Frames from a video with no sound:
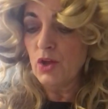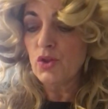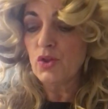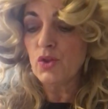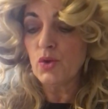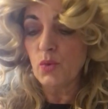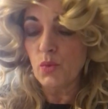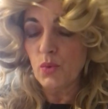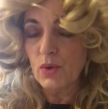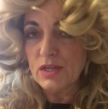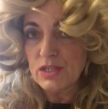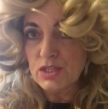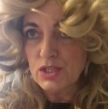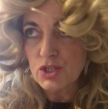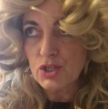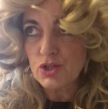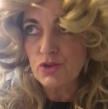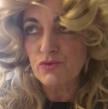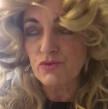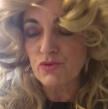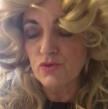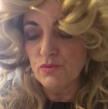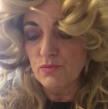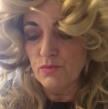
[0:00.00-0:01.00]
The wind
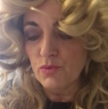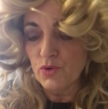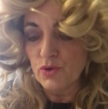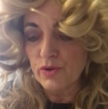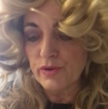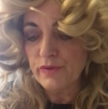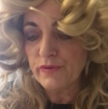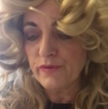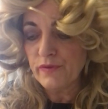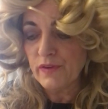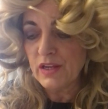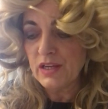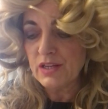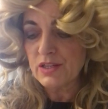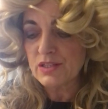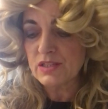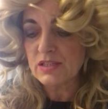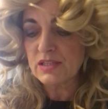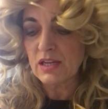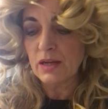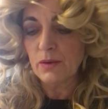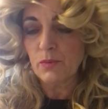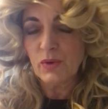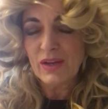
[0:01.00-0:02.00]
grew more
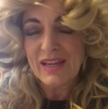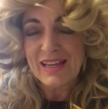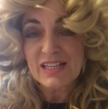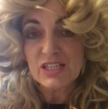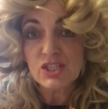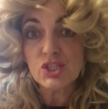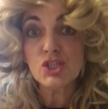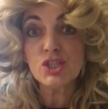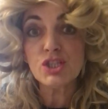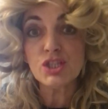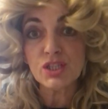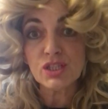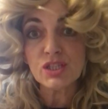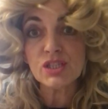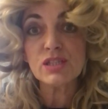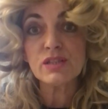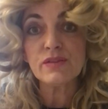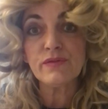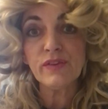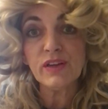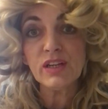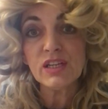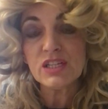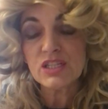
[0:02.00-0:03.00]
fierce and we had just
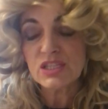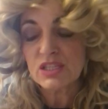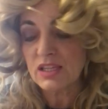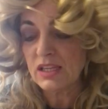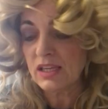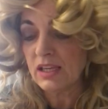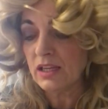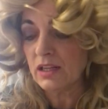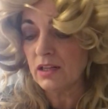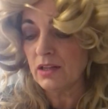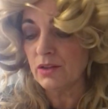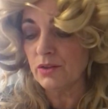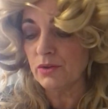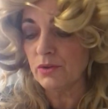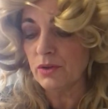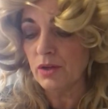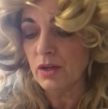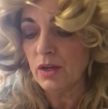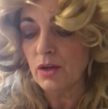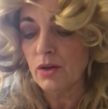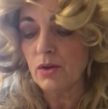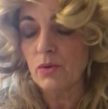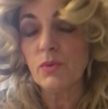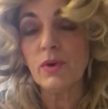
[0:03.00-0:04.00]
finished the igloo
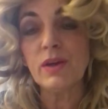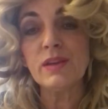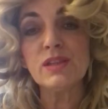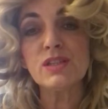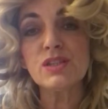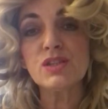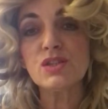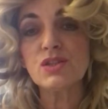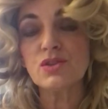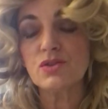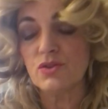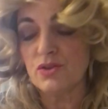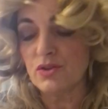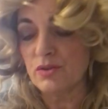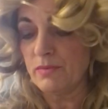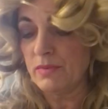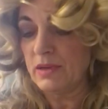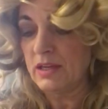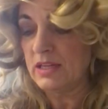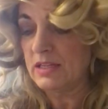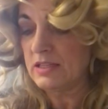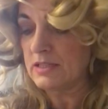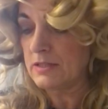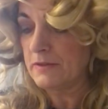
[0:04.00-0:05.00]
when the storm
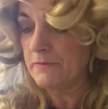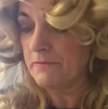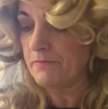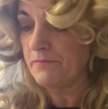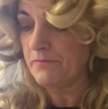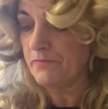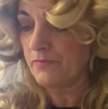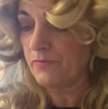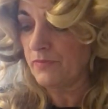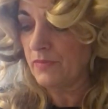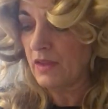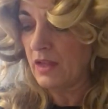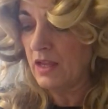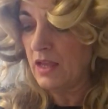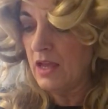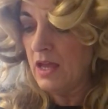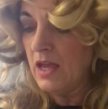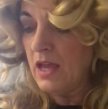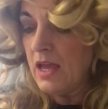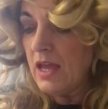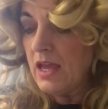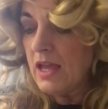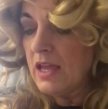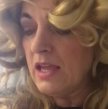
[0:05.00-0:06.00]
hit.
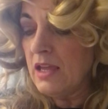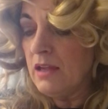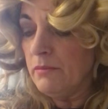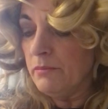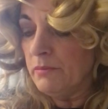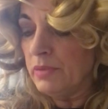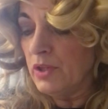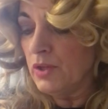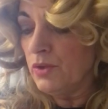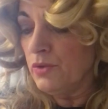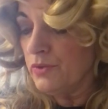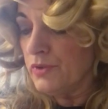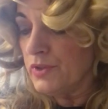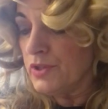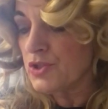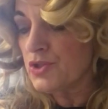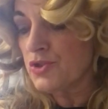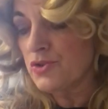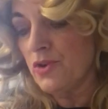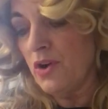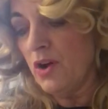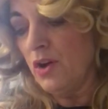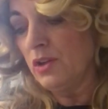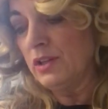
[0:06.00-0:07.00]
It blew the
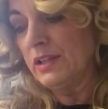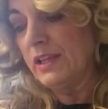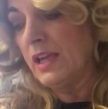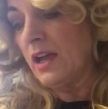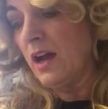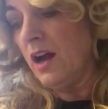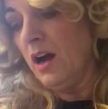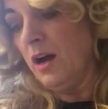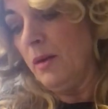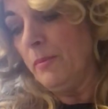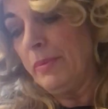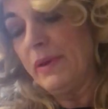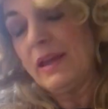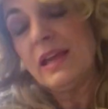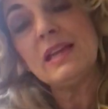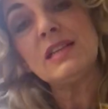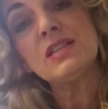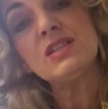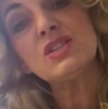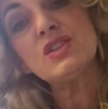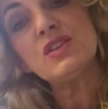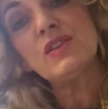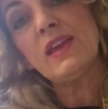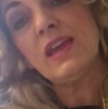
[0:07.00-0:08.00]
trolley up
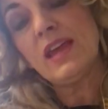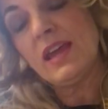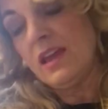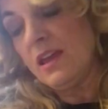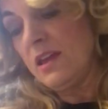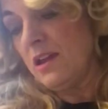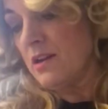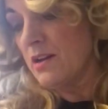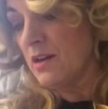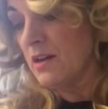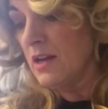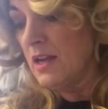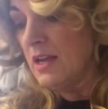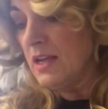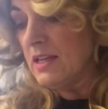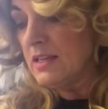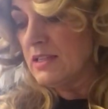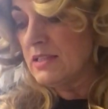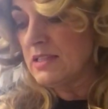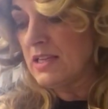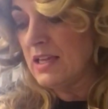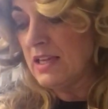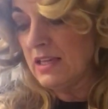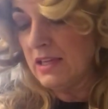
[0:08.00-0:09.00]
into the air,
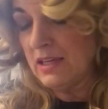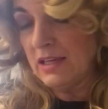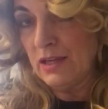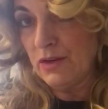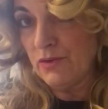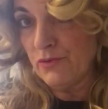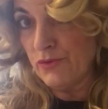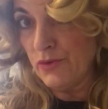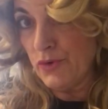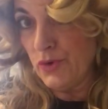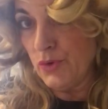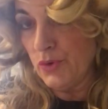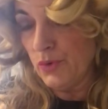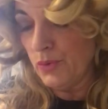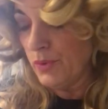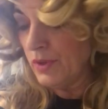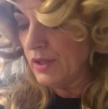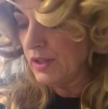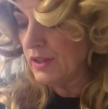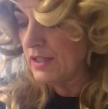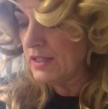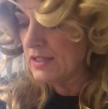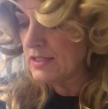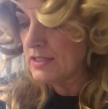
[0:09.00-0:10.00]
taking Roo
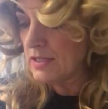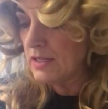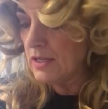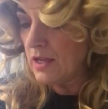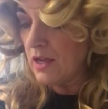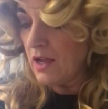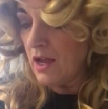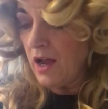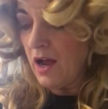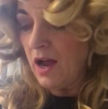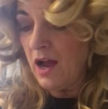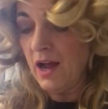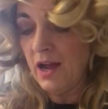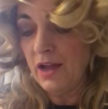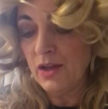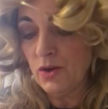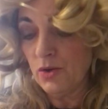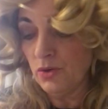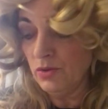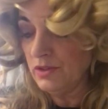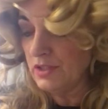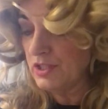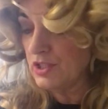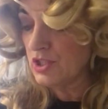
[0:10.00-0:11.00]
with it. I
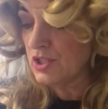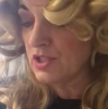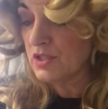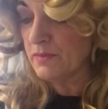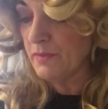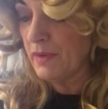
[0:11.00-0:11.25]
only just